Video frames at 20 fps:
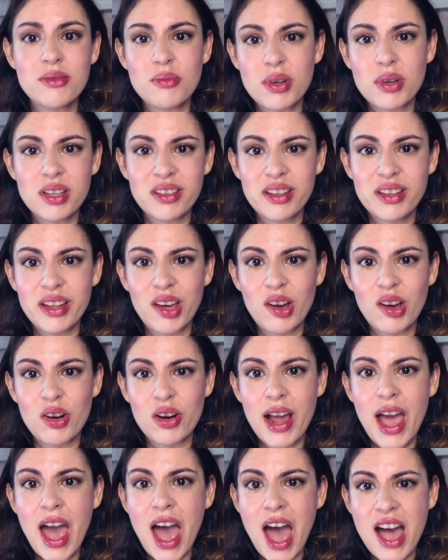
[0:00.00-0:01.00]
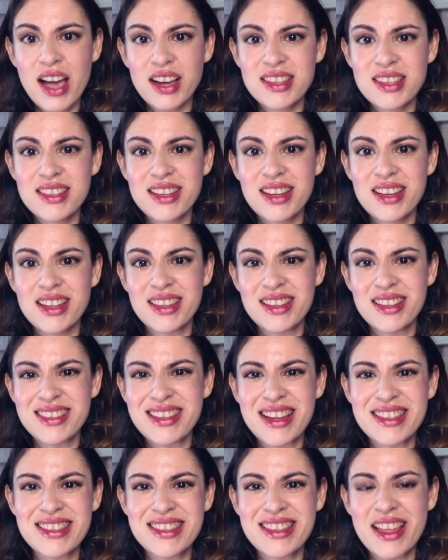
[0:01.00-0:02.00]
well, they are hacks in the
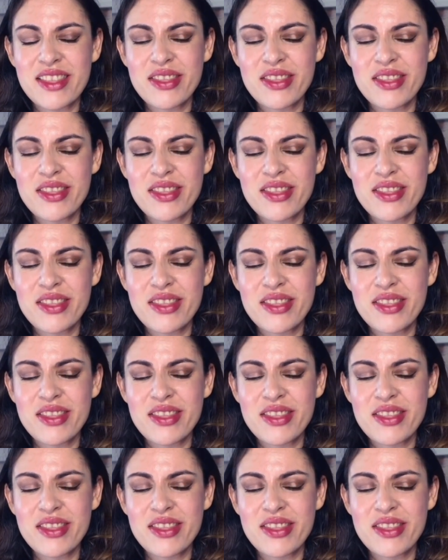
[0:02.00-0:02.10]
sense that